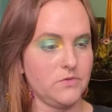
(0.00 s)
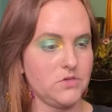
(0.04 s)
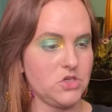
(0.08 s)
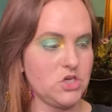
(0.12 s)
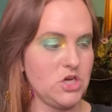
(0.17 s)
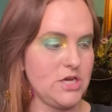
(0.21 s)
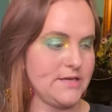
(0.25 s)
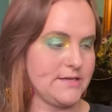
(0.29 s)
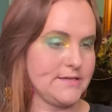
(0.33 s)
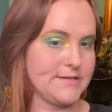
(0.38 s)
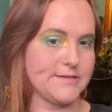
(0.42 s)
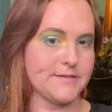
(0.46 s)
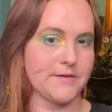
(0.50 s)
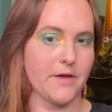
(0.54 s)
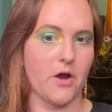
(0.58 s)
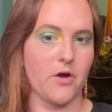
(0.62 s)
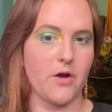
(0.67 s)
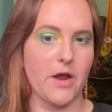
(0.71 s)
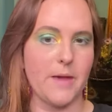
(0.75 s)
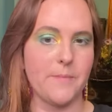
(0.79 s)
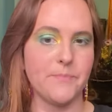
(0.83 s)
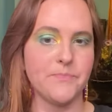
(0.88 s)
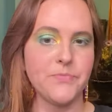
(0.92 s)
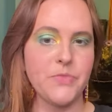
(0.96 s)
cheeks. All
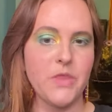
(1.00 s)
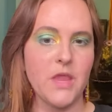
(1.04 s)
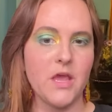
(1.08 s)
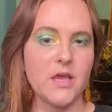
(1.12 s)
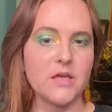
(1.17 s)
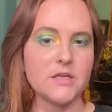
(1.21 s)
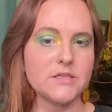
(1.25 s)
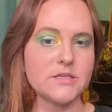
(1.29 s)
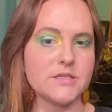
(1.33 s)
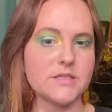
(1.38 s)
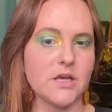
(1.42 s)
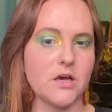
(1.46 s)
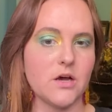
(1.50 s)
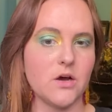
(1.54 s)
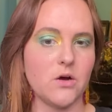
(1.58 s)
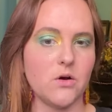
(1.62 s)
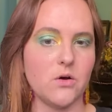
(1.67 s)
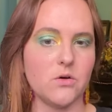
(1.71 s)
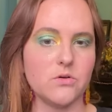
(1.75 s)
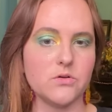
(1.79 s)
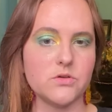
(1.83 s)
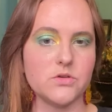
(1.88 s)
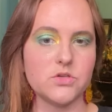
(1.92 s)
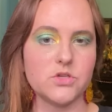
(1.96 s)
right,
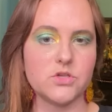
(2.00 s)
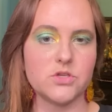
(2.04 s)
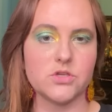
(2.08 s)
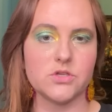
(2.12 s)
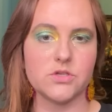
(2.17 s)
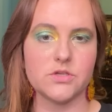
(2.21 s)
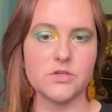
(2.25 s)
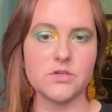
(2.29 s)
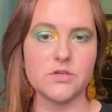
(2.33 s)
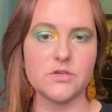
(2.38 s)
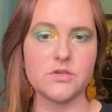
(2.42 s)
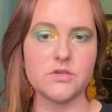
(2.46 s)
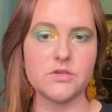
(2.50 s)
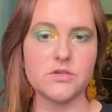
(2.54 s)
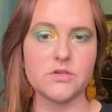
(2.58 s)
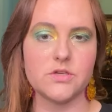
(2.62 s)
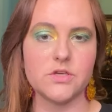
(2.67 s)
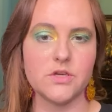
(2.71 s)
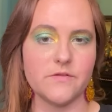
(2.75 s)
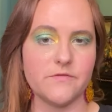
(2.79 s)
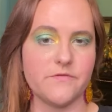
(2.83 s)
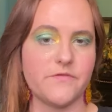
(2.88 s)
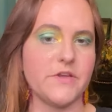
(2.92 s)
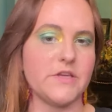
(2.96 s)
so
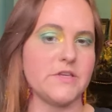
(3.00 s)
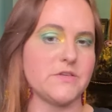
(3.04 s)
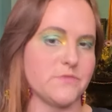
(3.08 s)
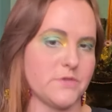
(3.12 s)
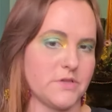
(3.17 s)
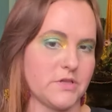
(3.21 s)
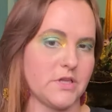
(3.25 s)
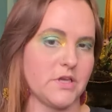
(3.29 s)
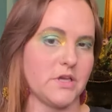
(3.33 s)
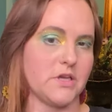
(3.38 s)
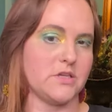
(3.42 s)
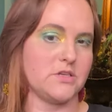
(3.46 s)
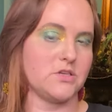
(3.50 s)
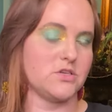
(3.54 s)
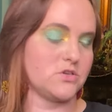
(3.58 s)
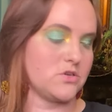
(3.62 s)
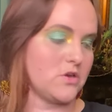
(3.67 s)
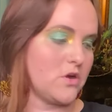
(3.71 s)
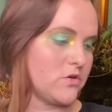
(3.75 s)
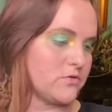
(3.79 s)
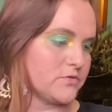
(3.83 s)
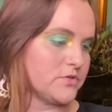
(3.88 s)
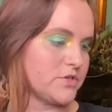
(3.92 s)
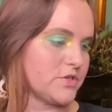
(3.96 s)
Gin Fizz with
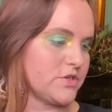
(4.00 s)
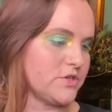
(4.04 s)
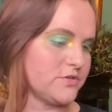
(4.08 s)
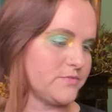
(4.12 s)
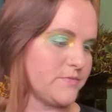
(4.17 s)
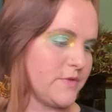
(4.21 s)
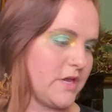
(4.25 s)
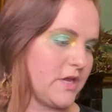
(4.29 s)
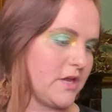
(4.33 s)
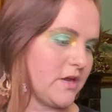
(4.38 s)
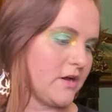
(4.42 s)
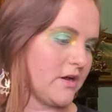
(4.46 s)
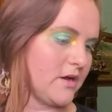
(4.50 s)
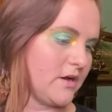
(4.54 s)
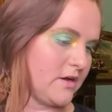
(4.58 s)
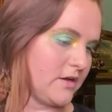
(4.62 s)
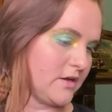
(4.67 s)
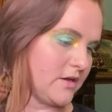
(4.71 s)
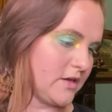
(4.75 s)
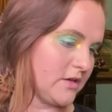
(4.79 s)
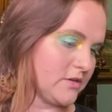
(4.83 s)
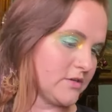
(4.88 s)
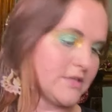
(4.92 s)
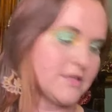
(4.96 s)

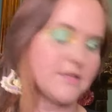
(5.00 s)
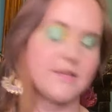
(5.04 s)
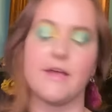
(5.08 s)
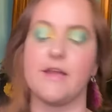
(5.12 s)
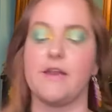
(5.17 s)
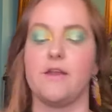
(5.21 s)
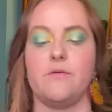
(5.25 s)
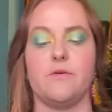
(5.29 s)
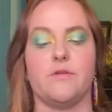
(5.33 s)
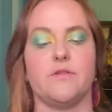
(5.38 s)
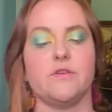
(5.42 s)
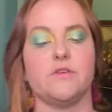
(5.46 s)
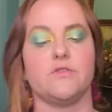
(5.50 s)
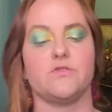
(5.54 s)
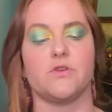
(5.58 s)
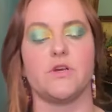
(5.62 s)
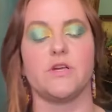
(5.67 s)
the, Gilded Lady with the